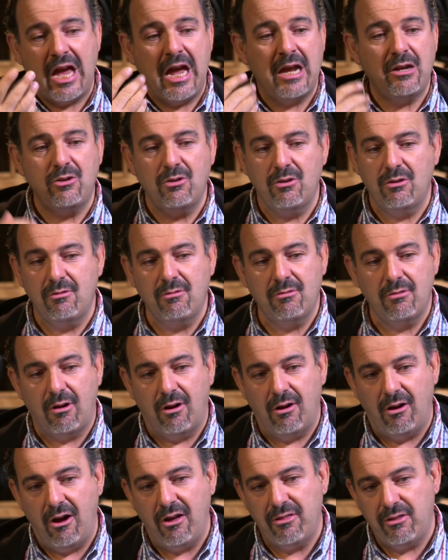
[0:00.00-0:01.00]
can do
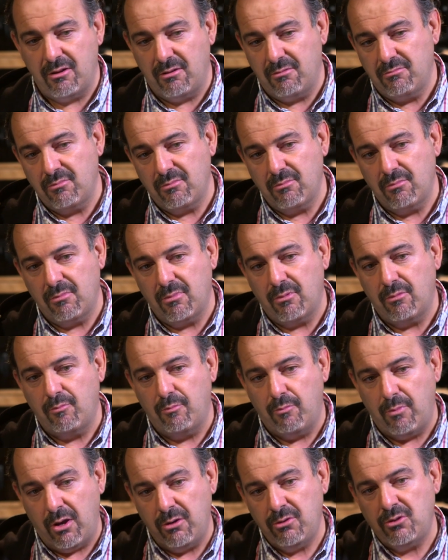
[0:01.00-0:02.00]
either
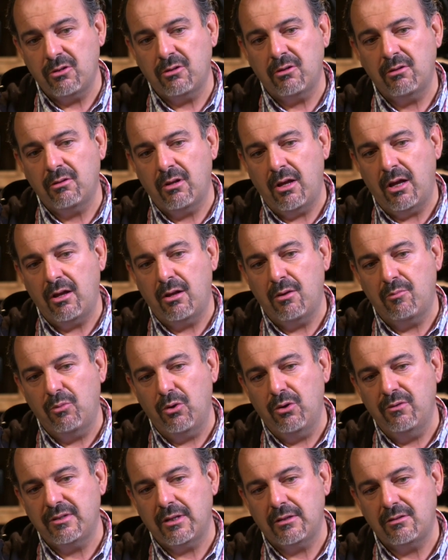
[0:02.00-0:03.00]
motion
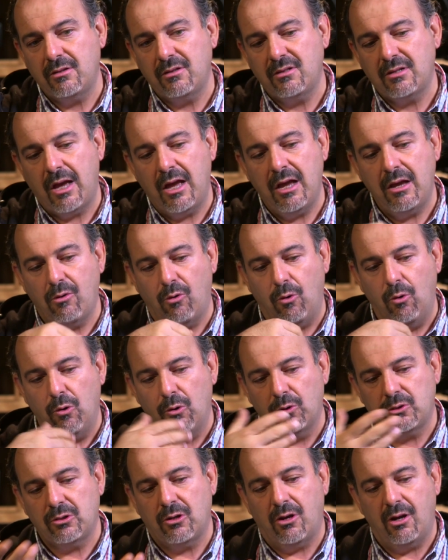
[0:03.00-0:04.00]
moves, as you say,
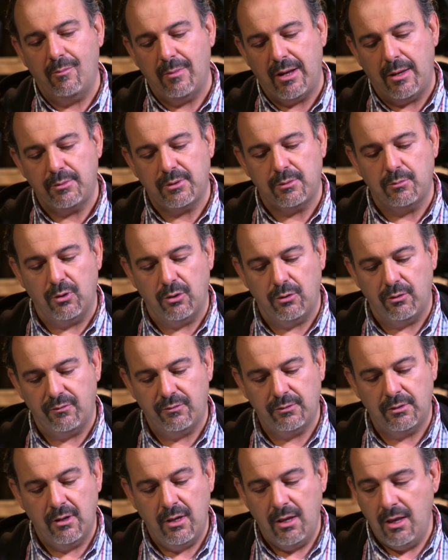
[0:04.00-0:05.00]
or time-lapse
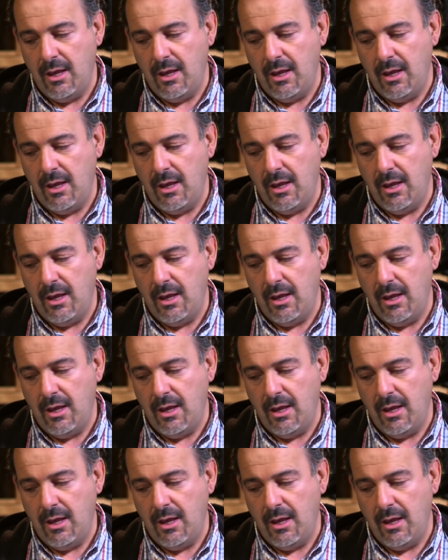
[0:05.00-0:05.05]
moves.